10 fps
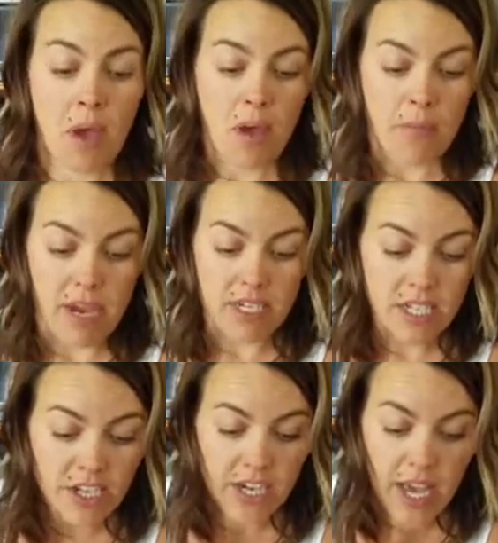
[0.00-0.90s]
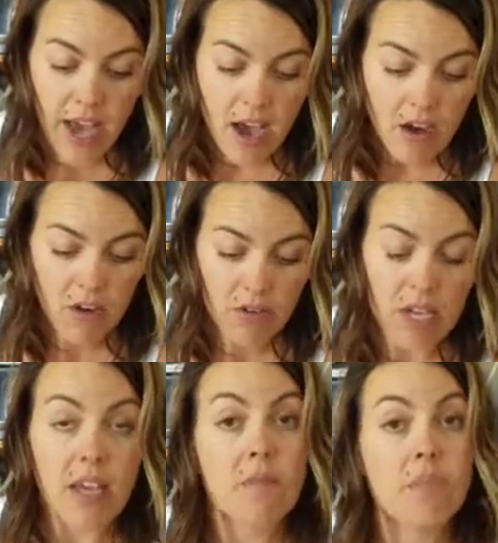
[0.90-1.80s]
bacteria out.
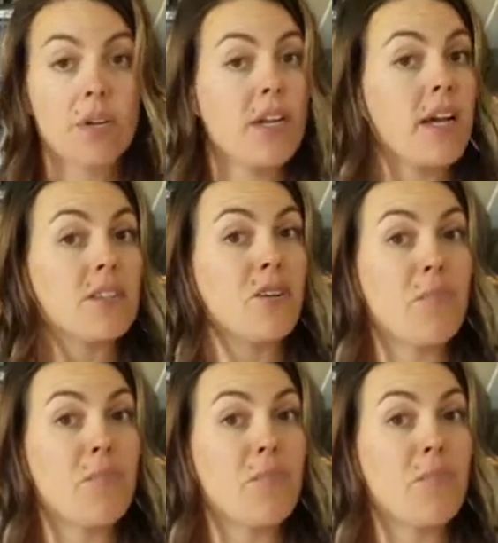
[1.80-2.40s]
It protects our